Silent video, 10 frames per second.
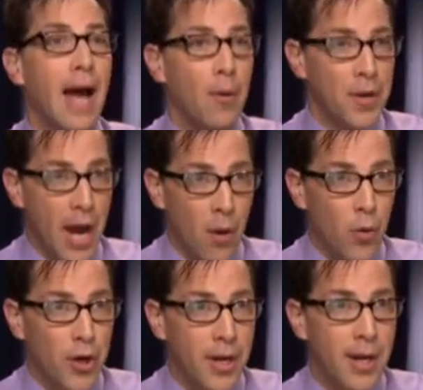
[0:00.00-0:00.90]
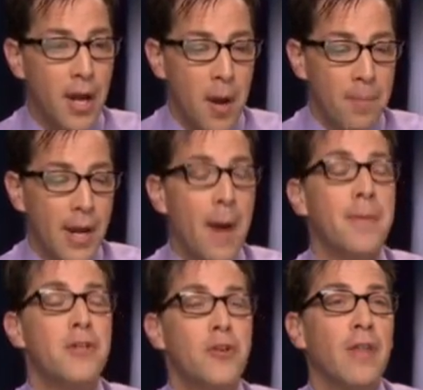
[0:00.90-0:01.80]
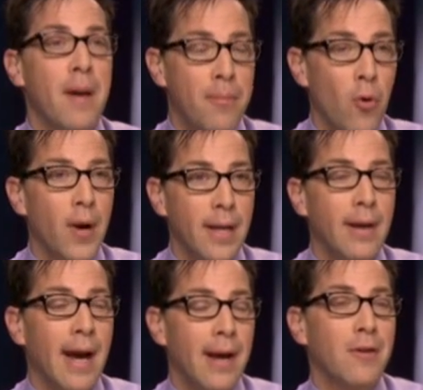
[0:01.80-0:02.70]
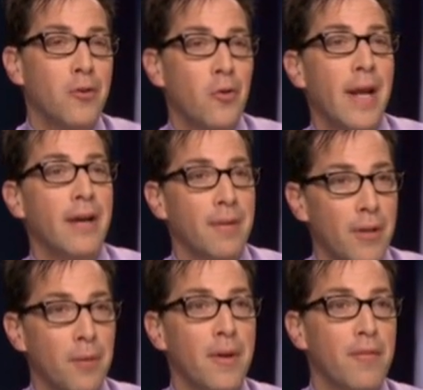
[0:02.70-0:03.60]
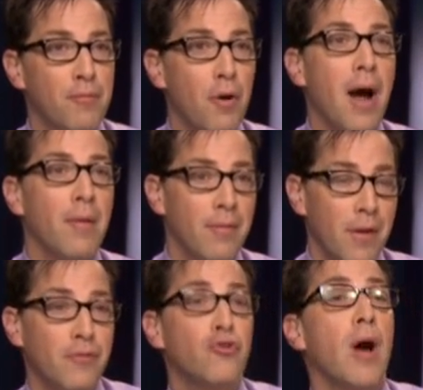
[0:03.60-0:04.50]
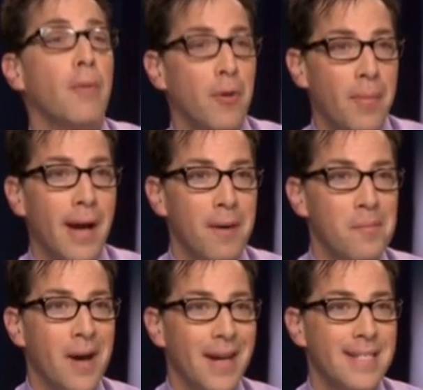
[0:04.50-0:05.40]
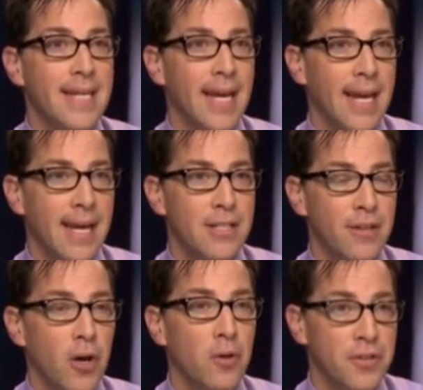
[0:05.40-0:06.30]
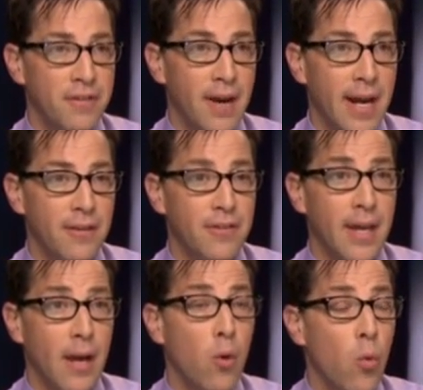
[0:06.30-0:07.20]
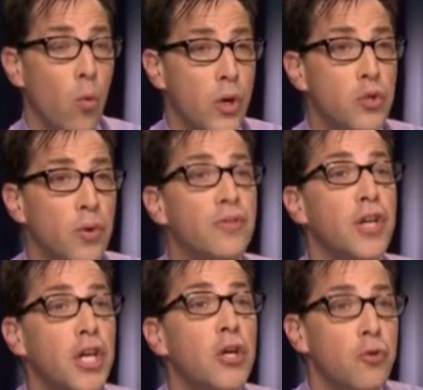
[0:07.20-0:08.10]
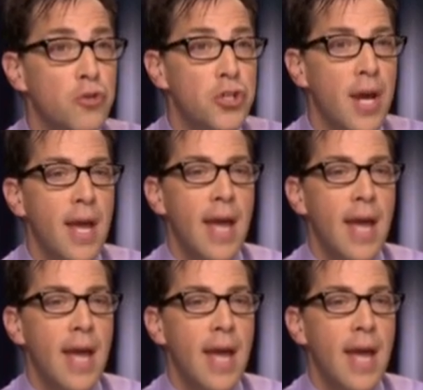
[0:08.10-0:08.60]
I would not work. But up until that point, I created a little bit of trouble by digging into the whole defiance thing, which was huge.